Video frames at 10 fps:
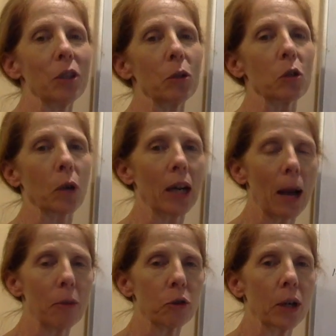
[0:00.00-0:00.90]
use
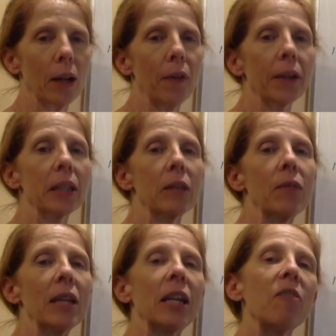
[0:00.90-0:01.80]
stoichiometry, because if
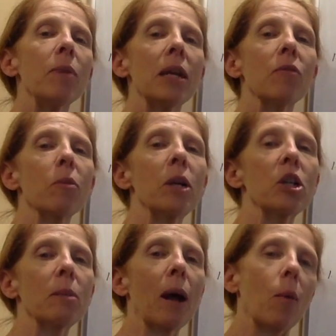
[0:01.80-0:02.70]
they give me
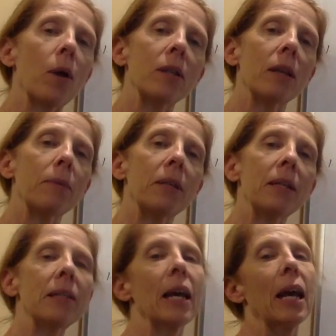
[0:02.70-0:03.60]
information about one
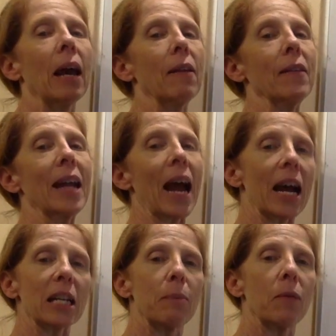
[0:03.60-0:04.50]
substance and then they
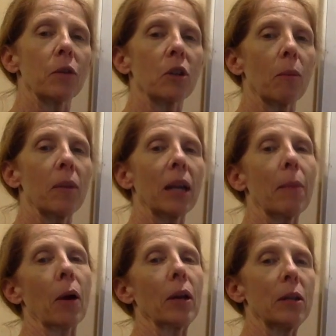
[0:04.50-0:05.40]
ask me for something
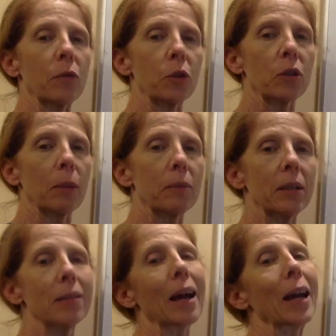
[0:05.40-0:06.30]
about a different
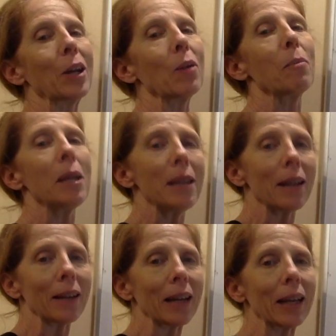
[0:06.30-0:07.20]
substance, I know
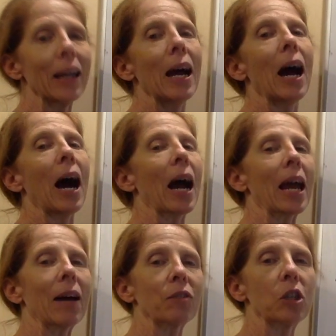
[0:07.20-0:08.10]
immediately I
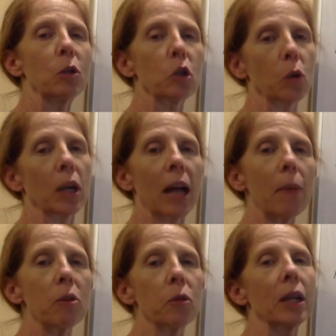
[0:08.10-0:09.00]
have to use
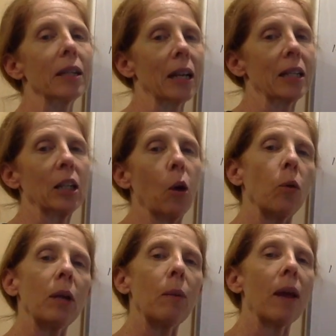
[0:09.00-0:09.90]
stoichiometry because that's the
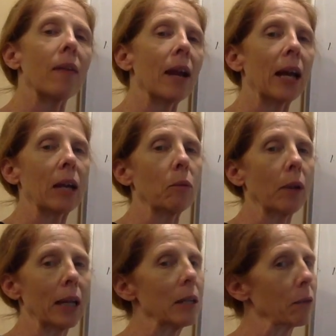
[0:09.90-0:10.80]
only way that I can
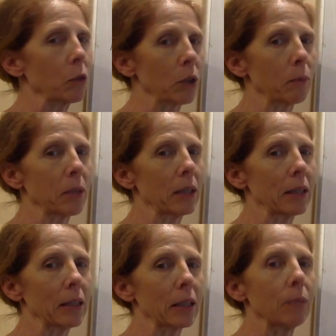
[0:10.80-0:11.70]
relate different
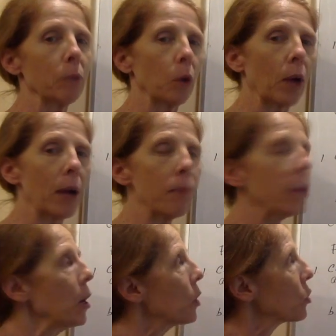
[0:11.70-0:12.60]
substances, okay?
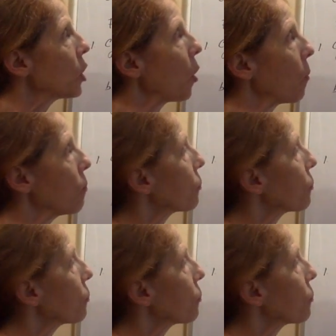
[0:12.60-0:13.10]
So